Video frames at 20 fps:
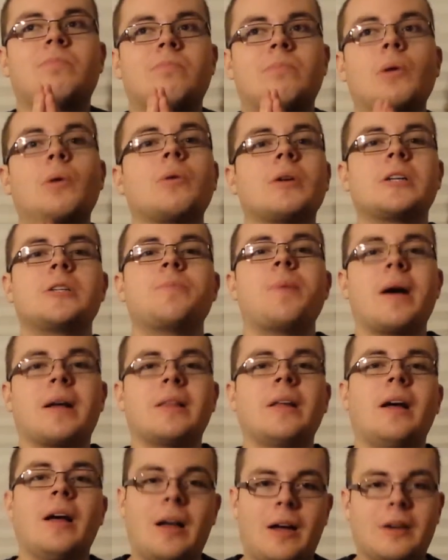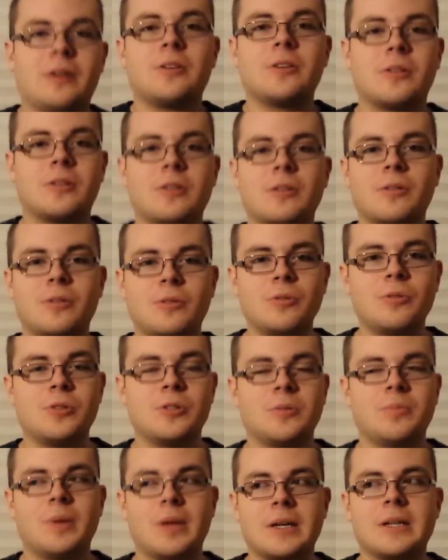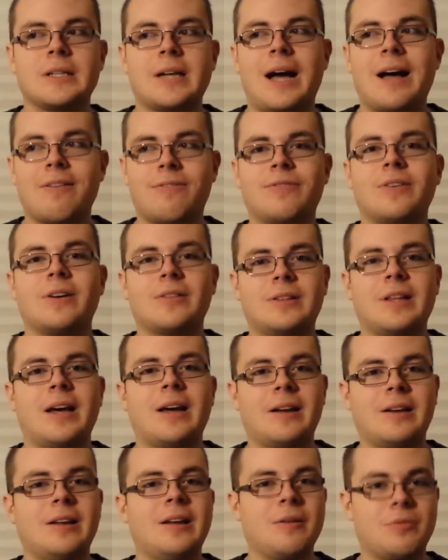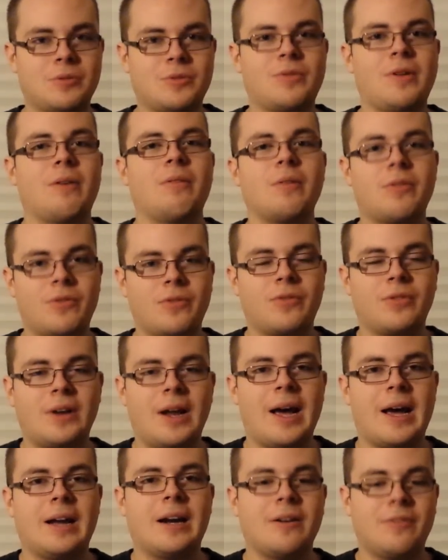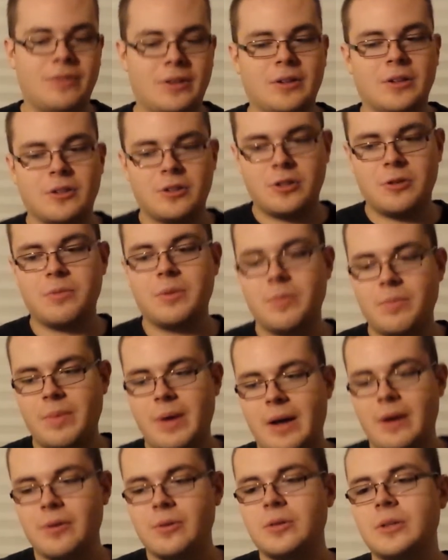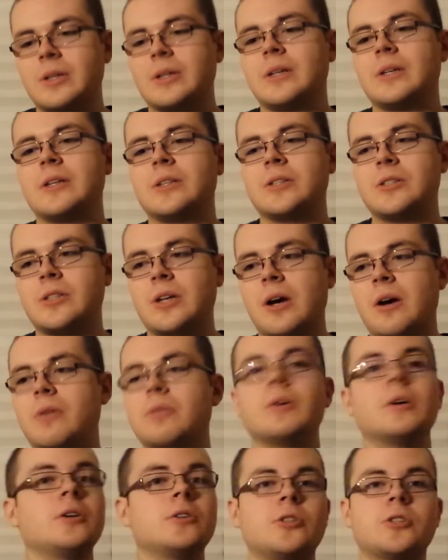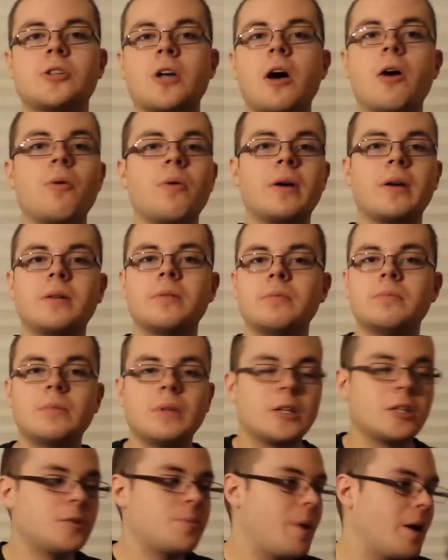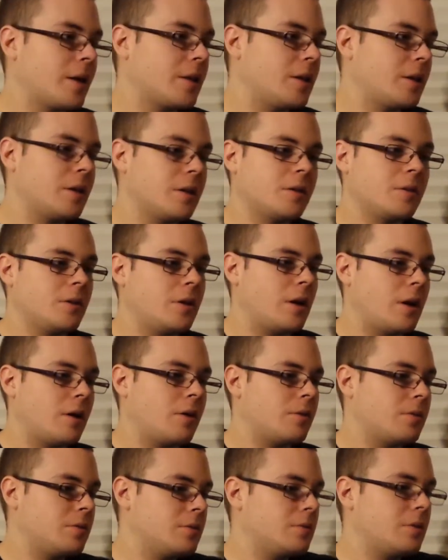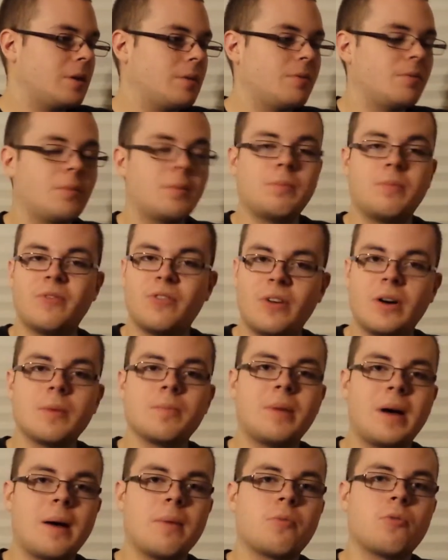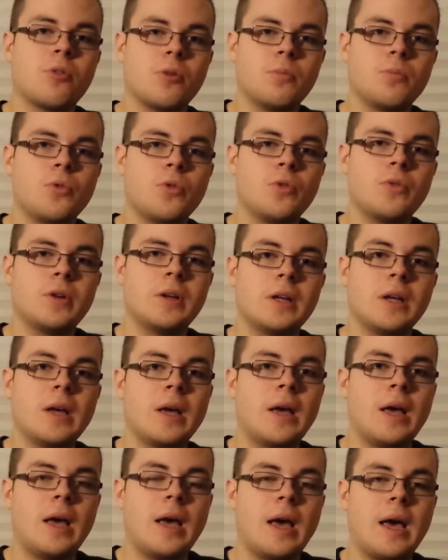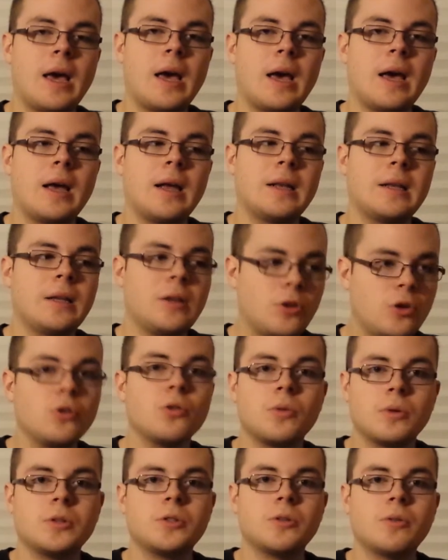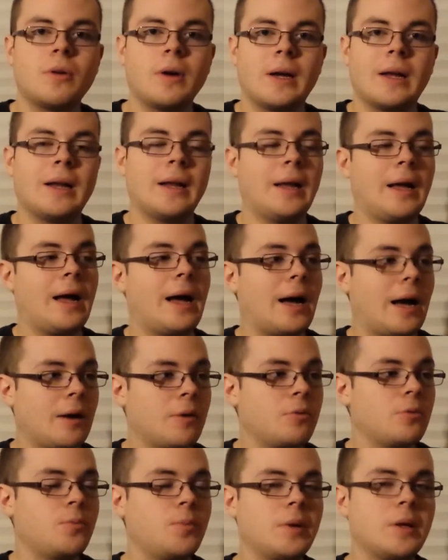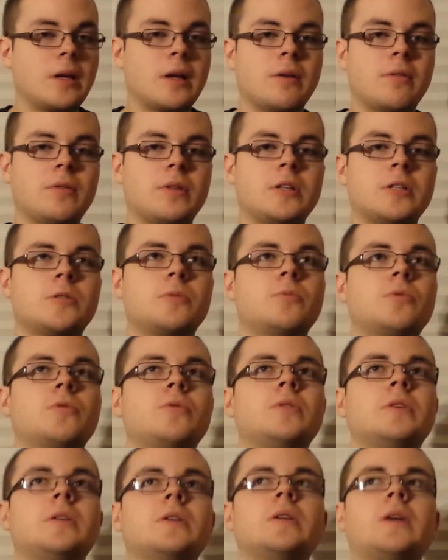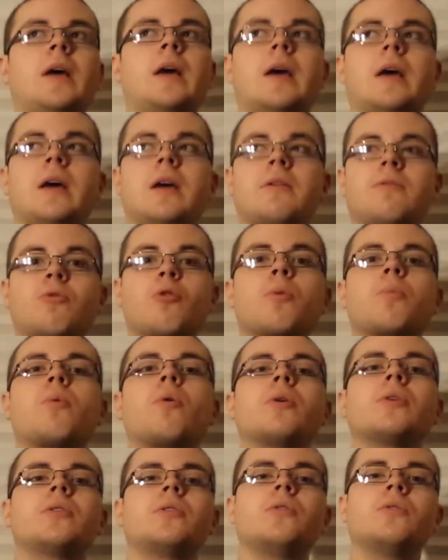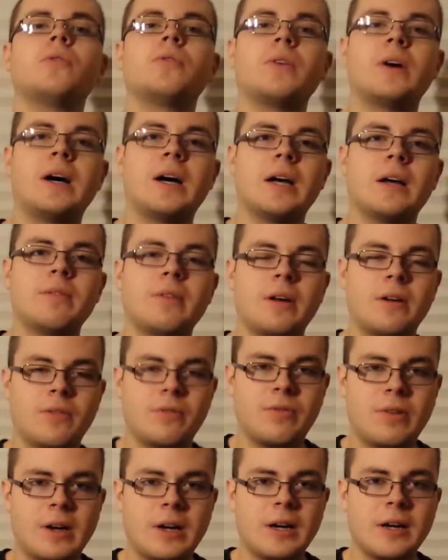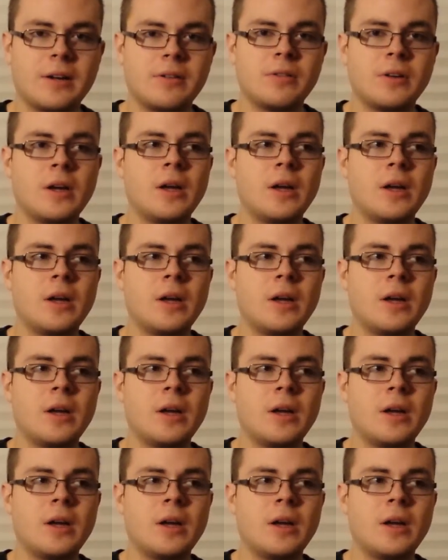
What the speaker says: don't expect a good conclusion, because I felt that it was very flat. I felt it could have been better. So just go in expecting, fun popcorn movie, and you'll enjoy it. I would be giving this movie a 4.25 out of 5,